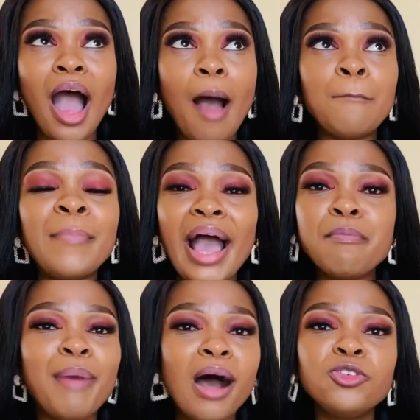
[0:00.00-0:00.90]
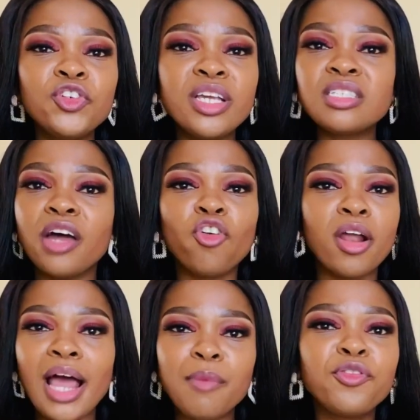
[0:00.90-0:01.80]
My boundaries are
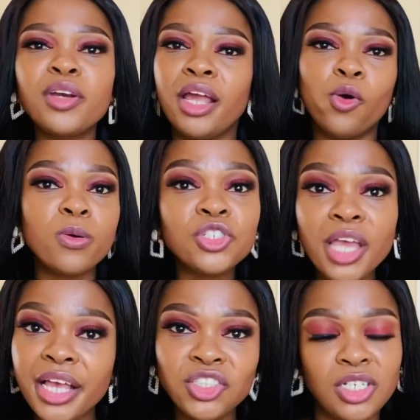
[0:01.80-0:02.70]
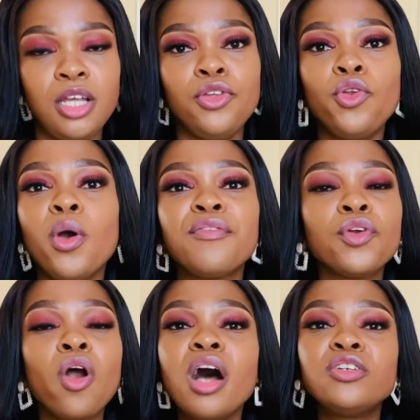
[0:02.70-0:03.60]
not up for negotiation. You know, if
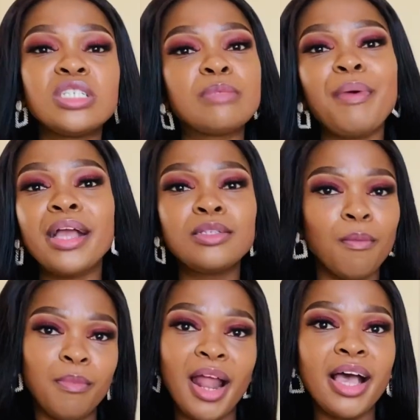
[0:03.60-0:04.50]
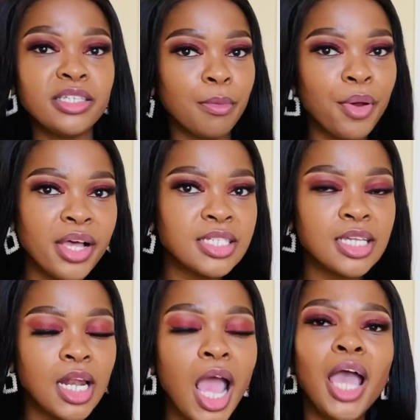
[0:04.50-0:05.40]
you can't respect Mna as a
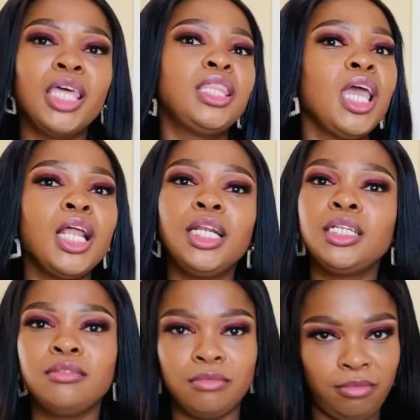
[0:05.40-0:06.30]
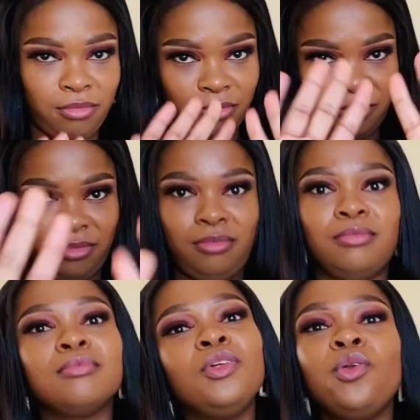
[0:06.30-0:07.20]
person, then
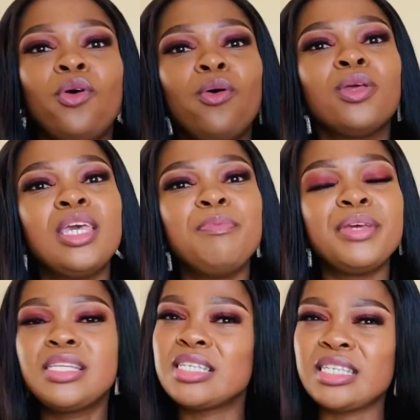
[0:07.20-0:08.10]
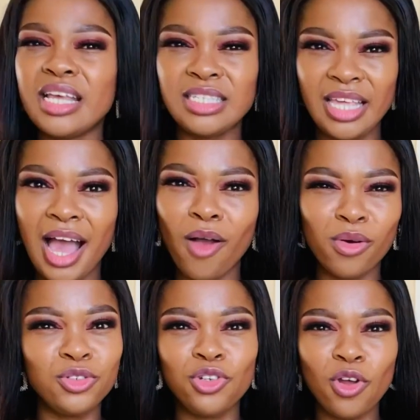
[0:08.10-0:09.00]
you know, keep it distance. Yeah,
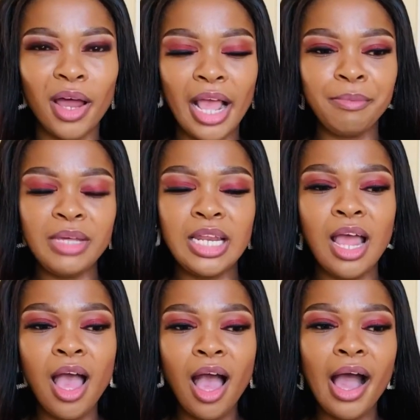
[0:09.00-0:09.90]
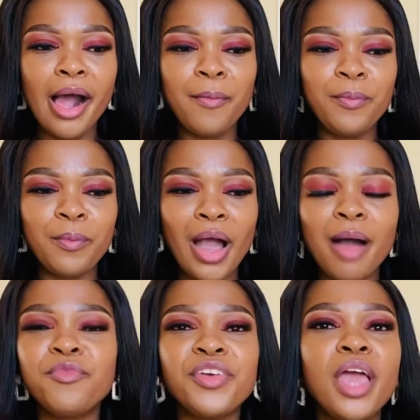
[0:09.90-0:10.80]
do you know what I mean?
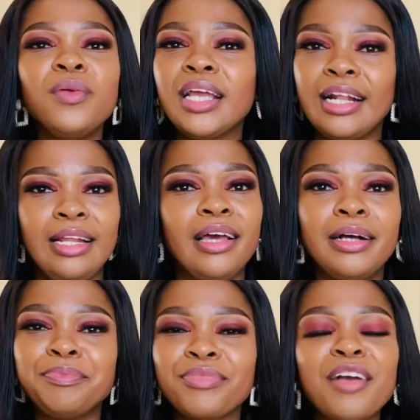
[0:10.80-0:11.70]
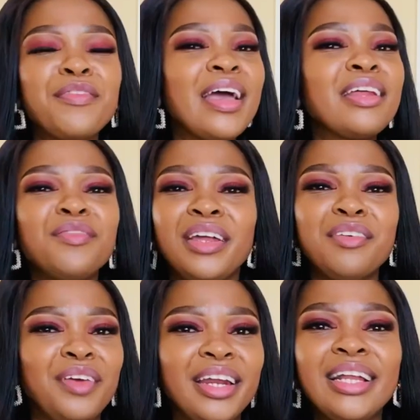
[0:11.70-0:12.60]
I'm very clear, very, very,
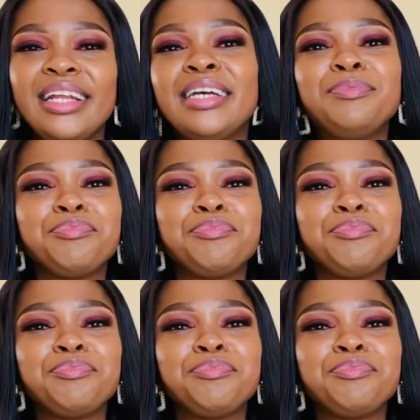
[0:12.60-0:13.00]
very clear.